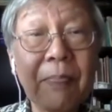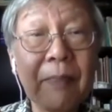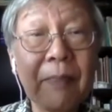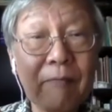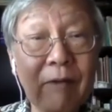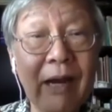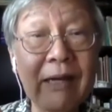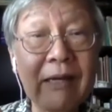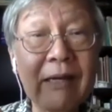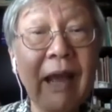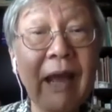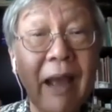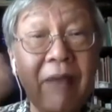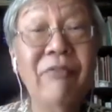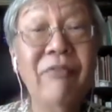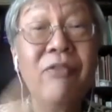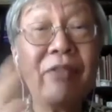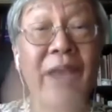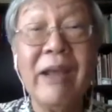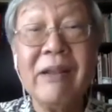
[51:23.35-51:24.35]
right?
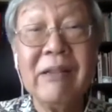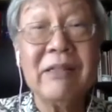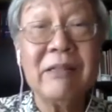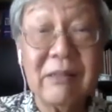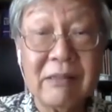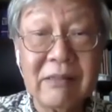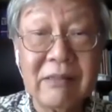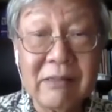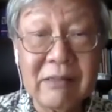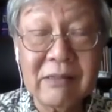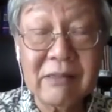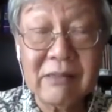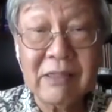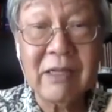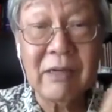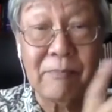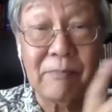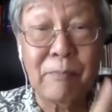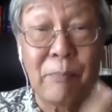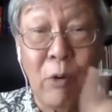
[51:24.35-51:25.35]
And then
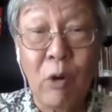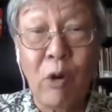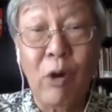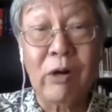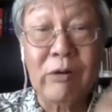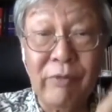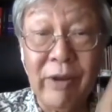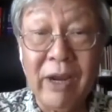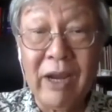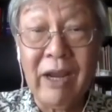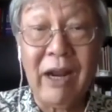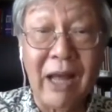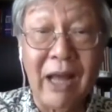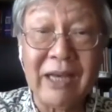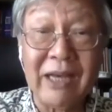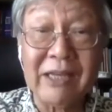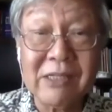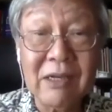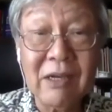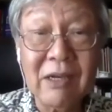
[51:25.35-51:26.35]
the board
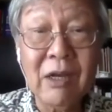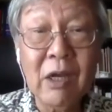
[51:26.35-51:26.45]
realized